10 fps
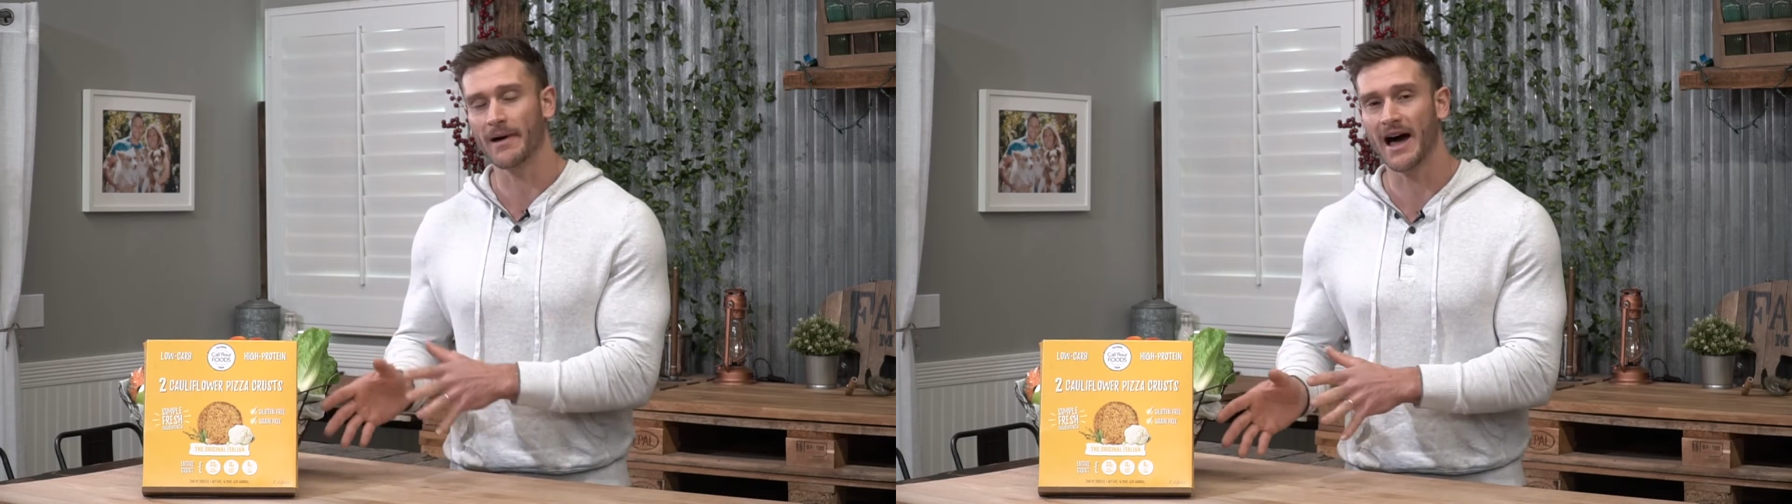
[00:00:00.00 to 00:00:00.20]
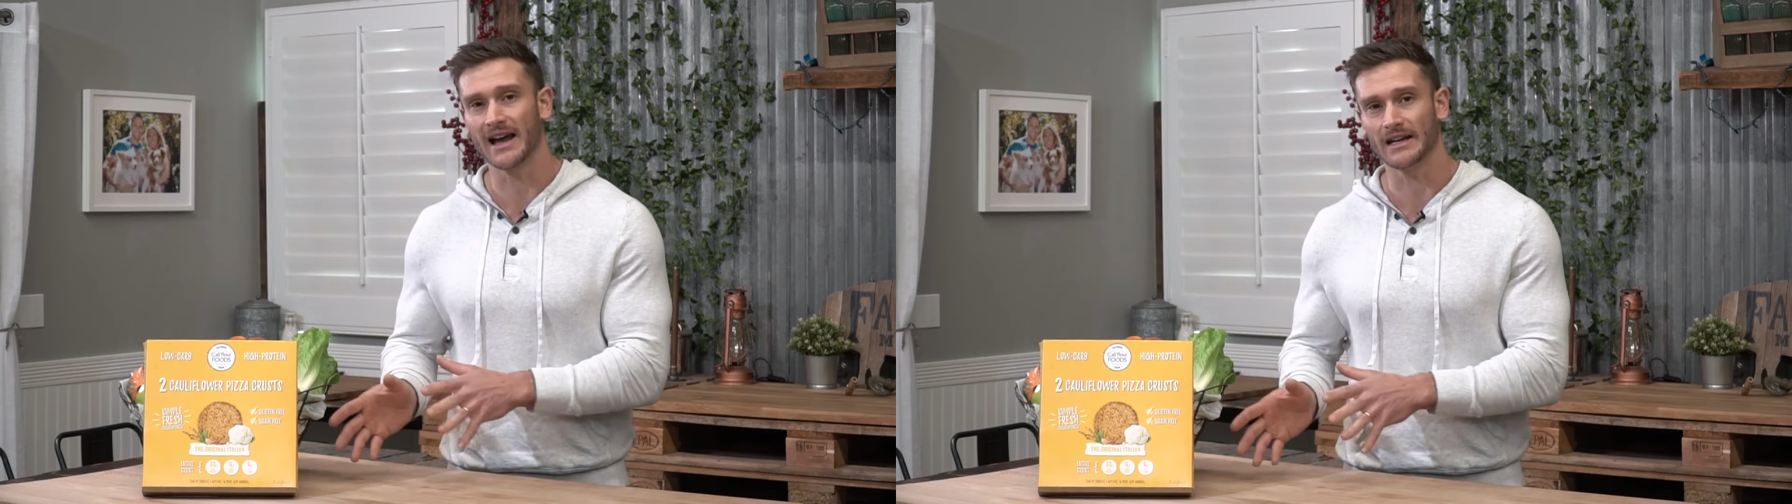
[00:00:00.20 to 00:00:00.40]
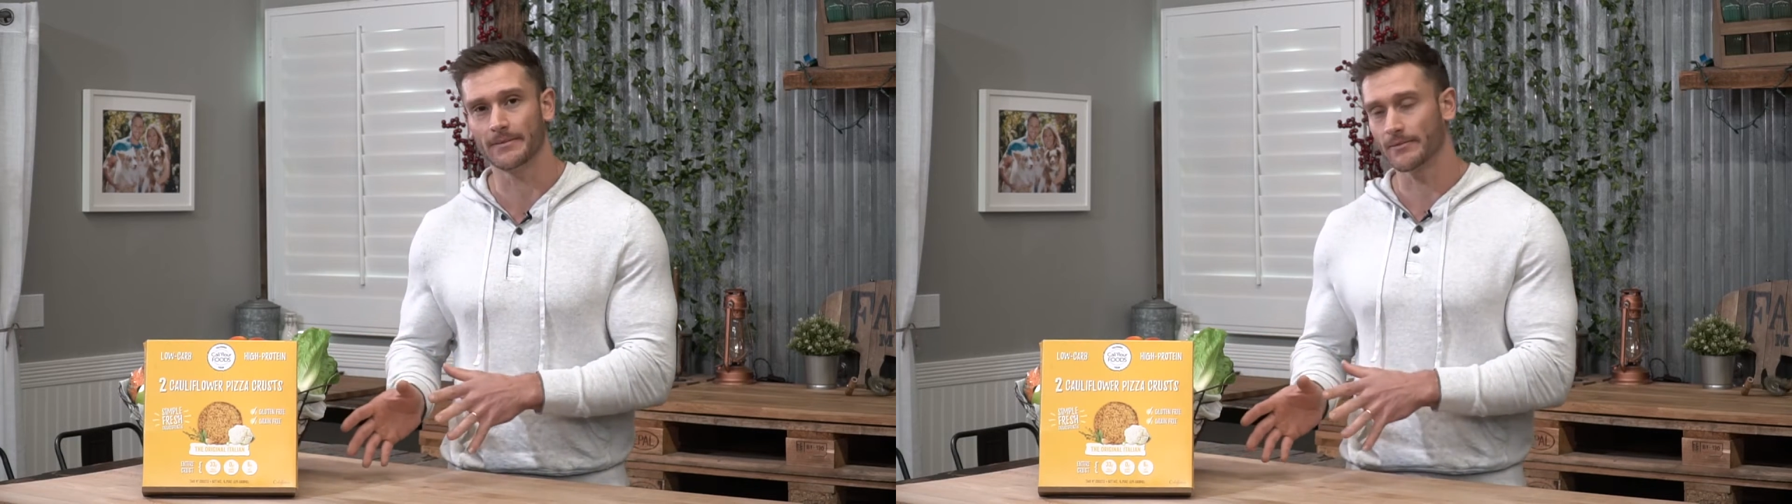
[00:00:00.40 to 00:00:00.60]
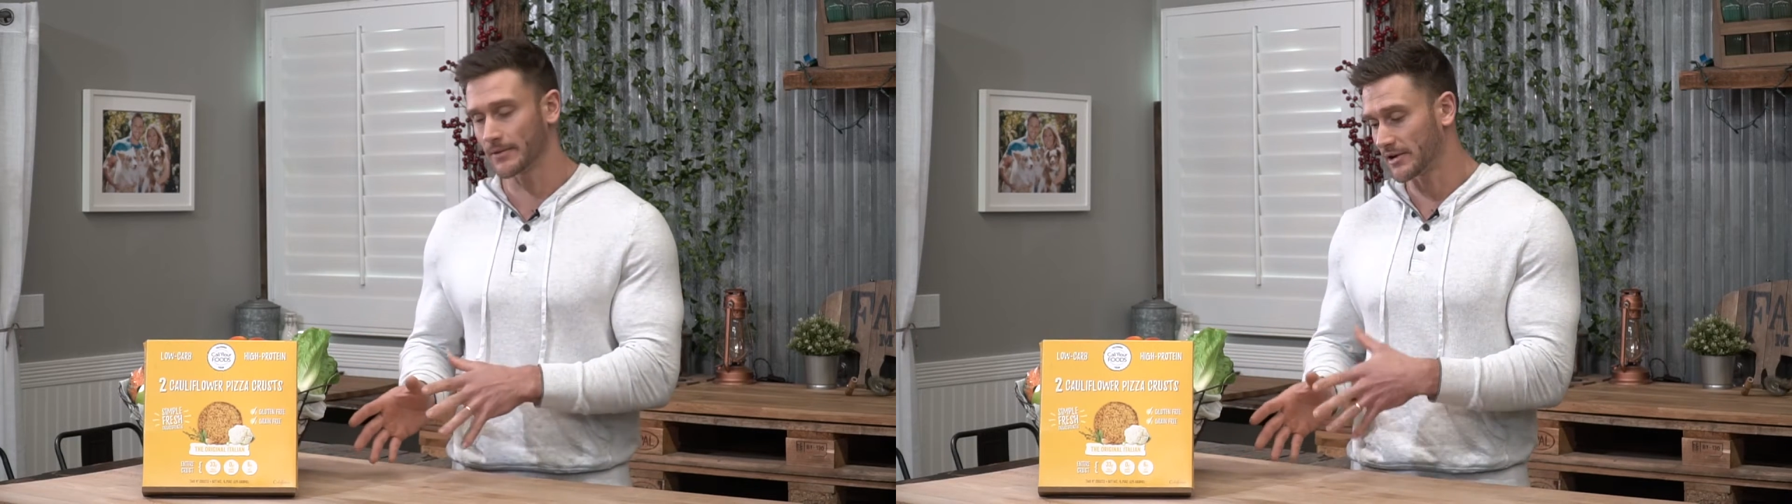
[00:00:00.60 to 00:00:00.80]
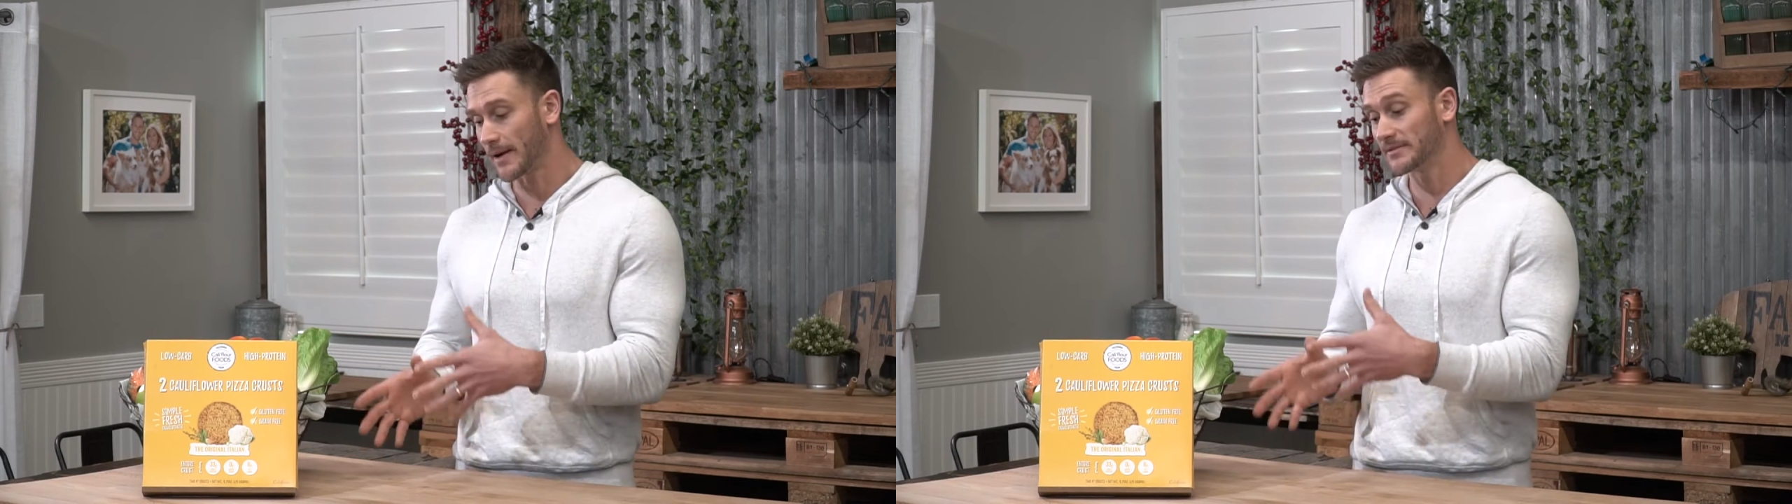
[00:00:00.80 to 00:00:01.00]
behind them
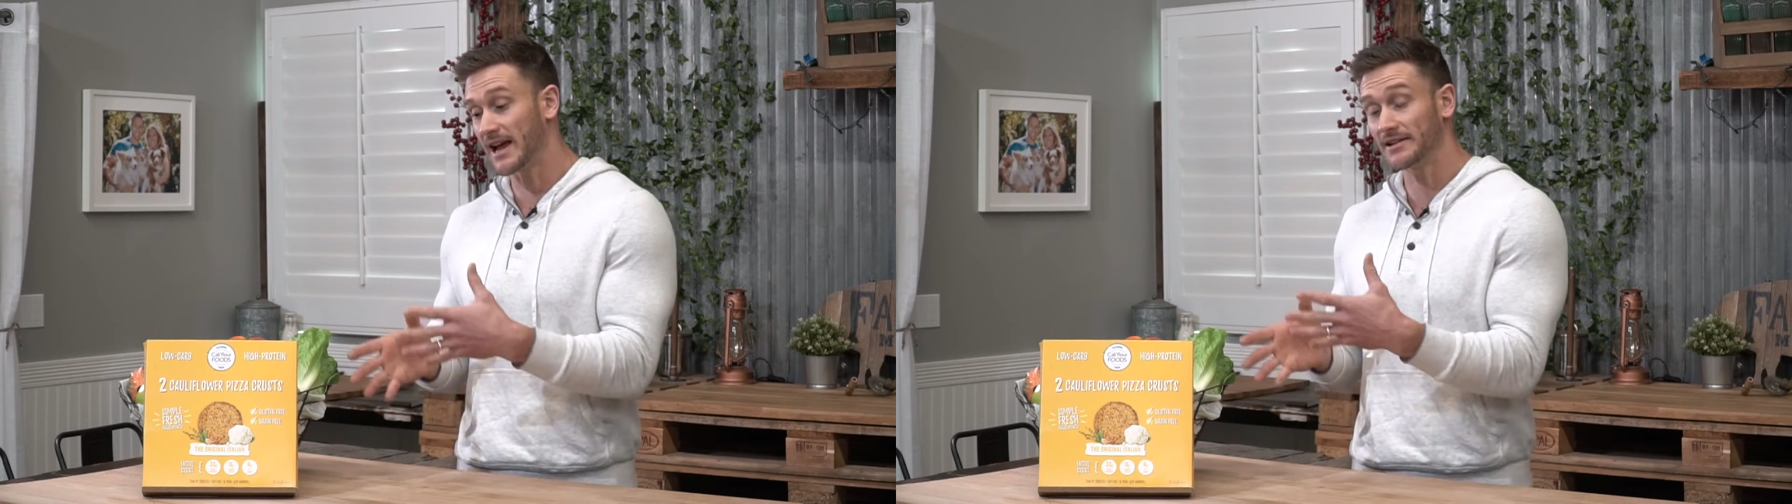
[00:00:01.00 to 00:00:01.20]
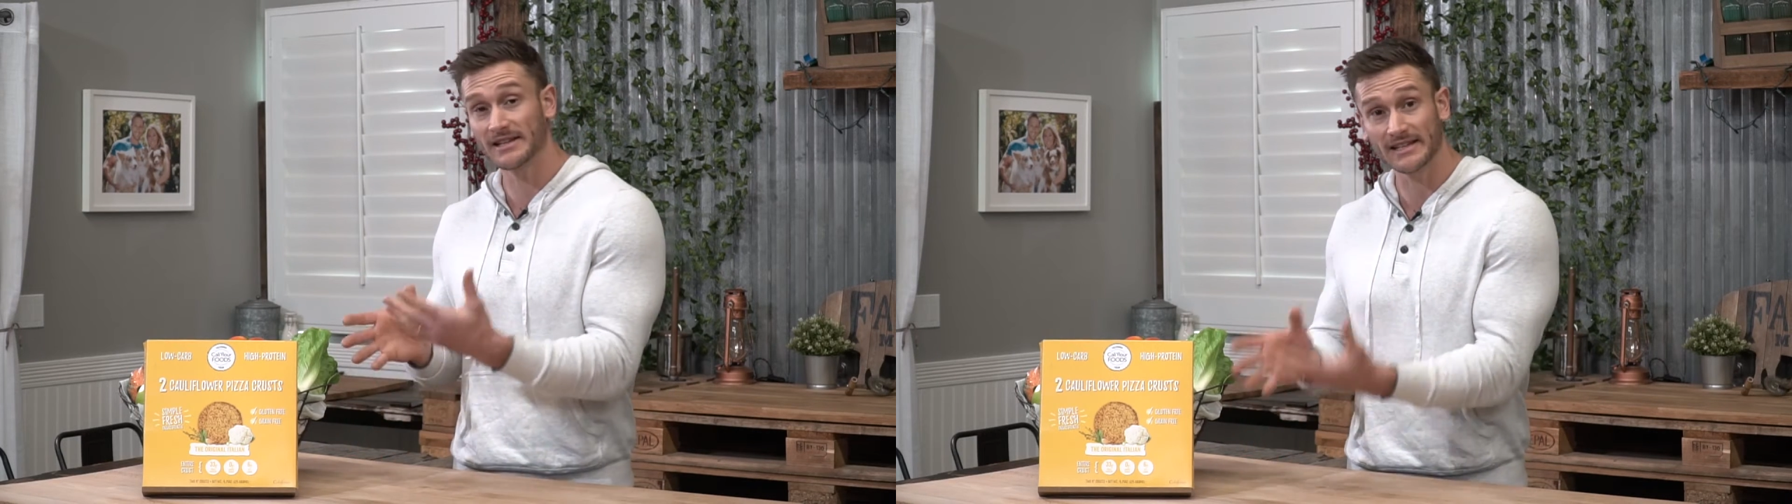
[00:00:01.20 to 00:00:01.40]
when it comes down to the